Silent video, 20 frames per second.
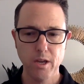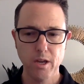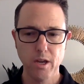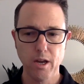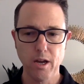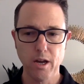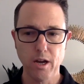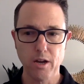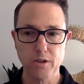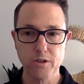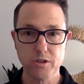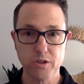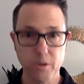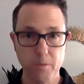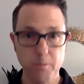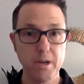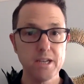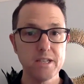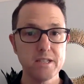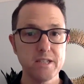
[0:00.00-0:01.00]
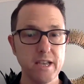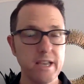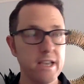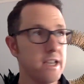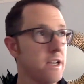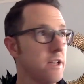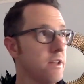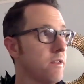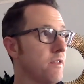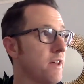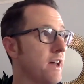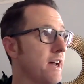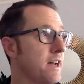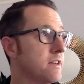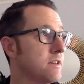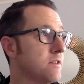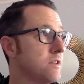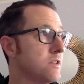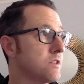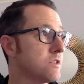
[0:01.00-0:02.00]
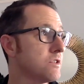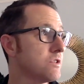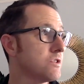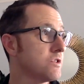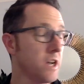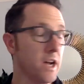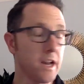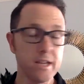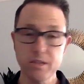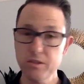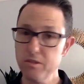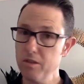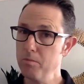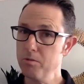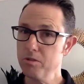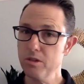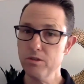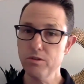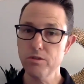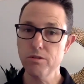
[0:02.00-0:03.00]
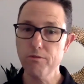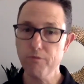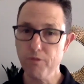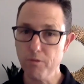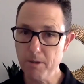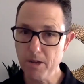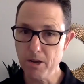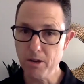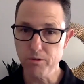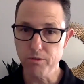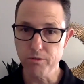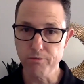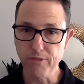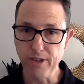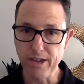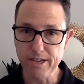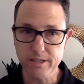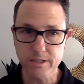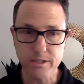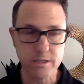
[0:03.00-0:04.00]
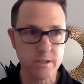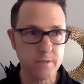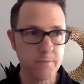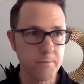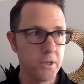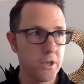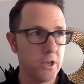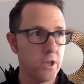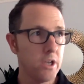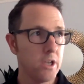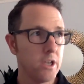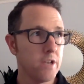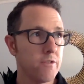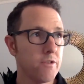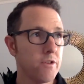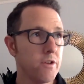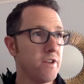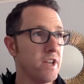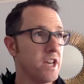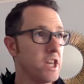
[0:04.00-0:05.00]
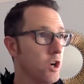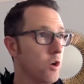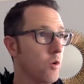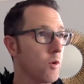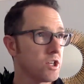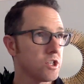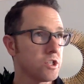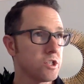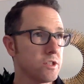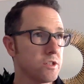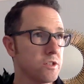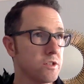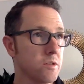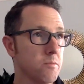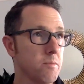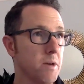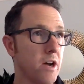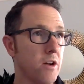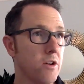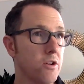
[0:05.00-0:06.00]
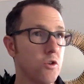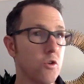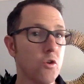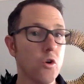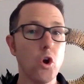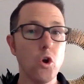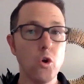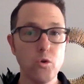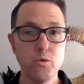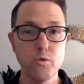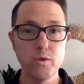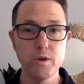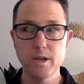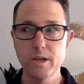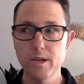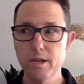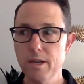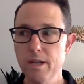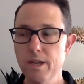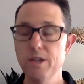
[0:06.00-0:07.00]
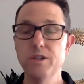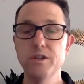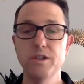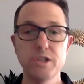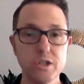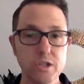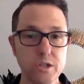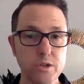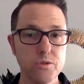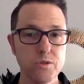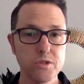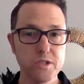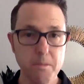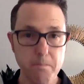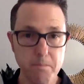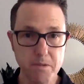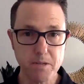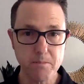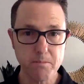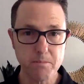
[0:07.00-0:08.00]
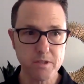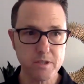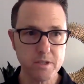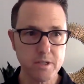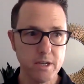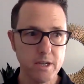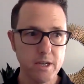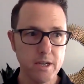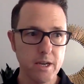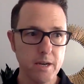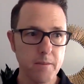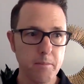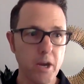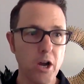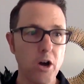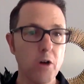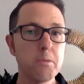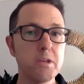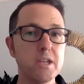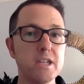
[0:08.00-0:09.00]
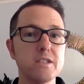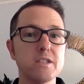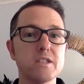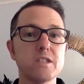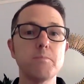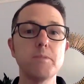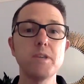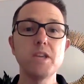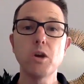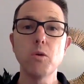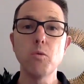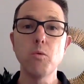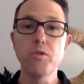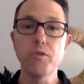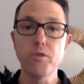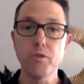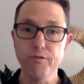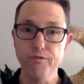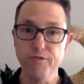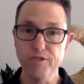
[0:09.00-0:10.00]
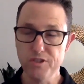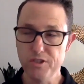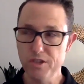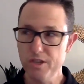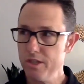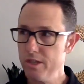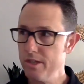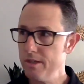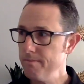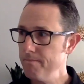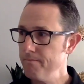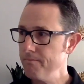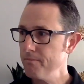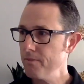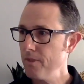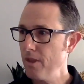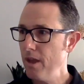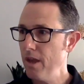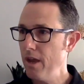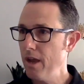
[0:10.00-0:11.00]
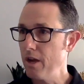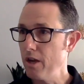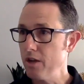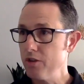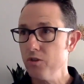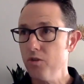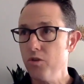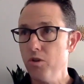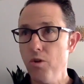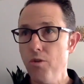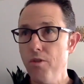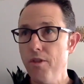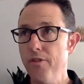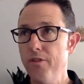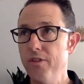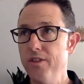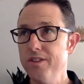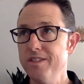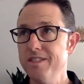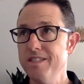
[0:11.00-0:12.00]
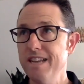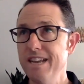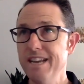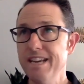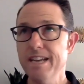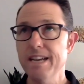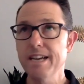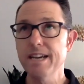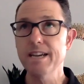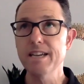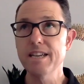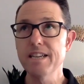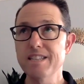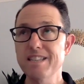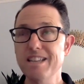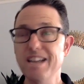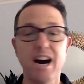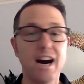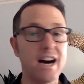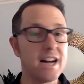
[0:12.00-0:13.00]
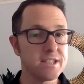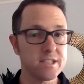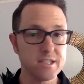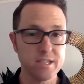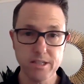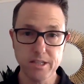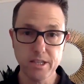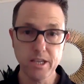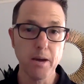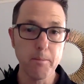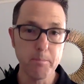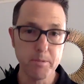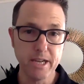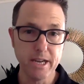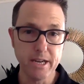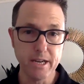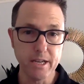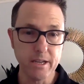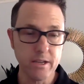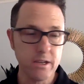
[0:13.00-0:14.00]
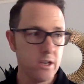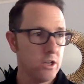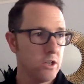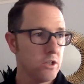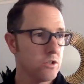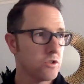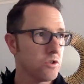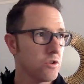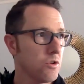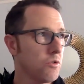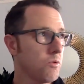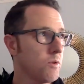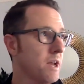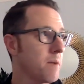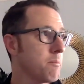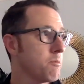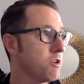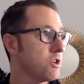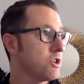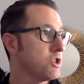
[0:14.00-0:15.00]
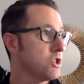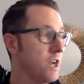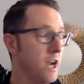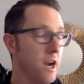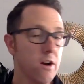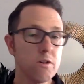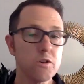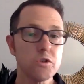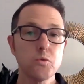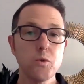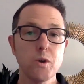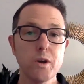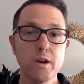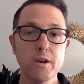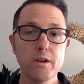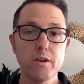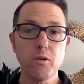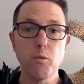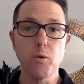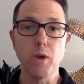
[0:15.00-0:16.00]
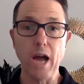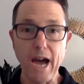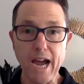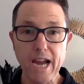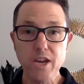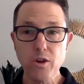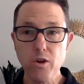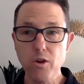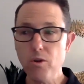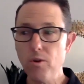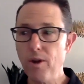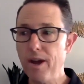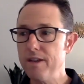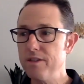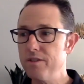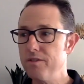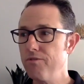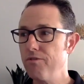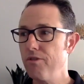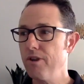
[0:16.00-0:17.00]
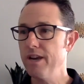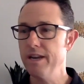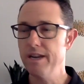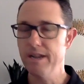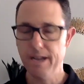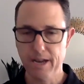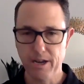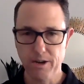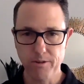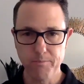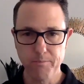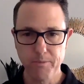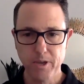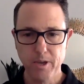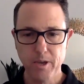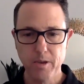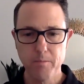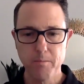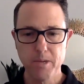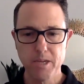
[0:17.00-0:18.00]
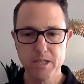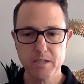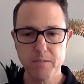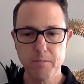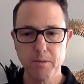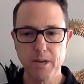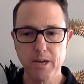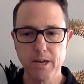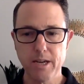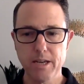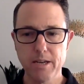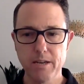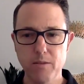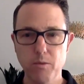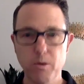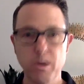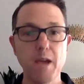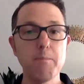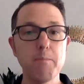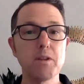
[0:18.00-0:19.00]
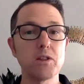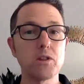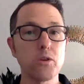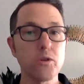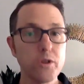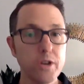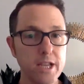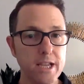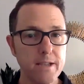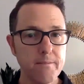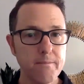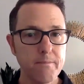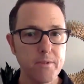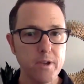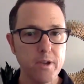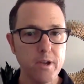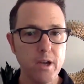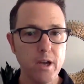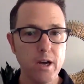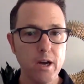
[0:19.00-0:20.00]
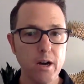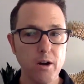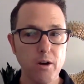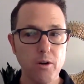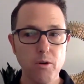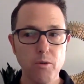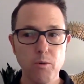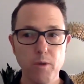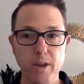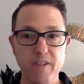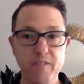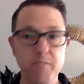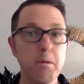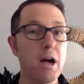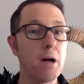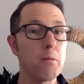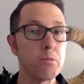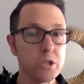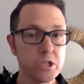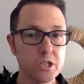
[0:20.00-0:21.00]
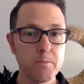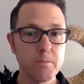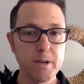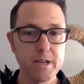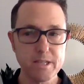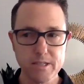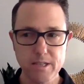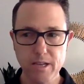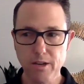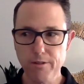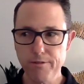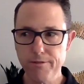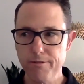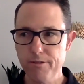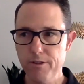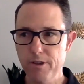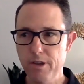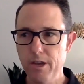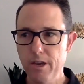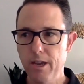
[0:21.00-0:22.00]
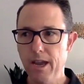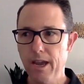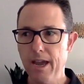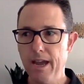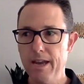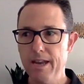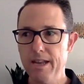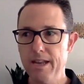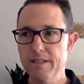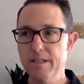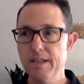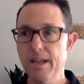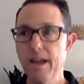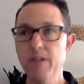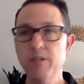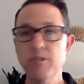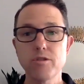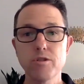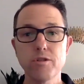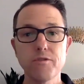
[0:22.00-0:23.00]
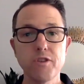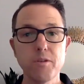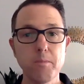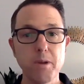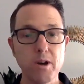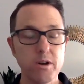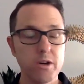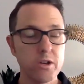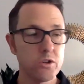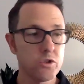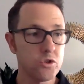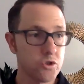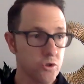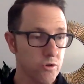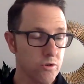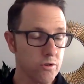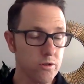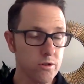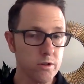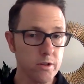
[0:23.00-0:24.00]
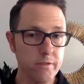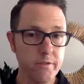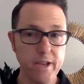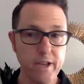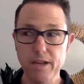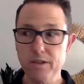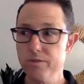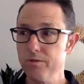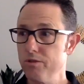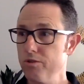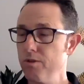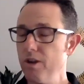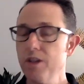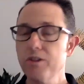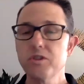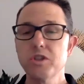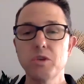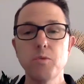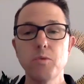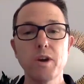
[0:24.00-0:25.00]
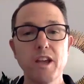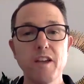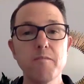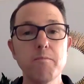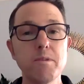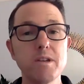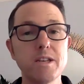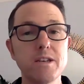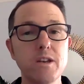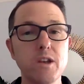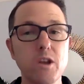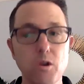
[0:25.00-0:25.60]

I'll start by saying that this is not a substitute for medical advice. If you have any questions about your own condition or symptoms, by all means speak with your physician. And also know that this data is constantly updating. So what I'm going to share is what I know as of right now, based upon what I've been learning, what I've published myself, and as the editor of the American Journal of Gastroenterology, what I've been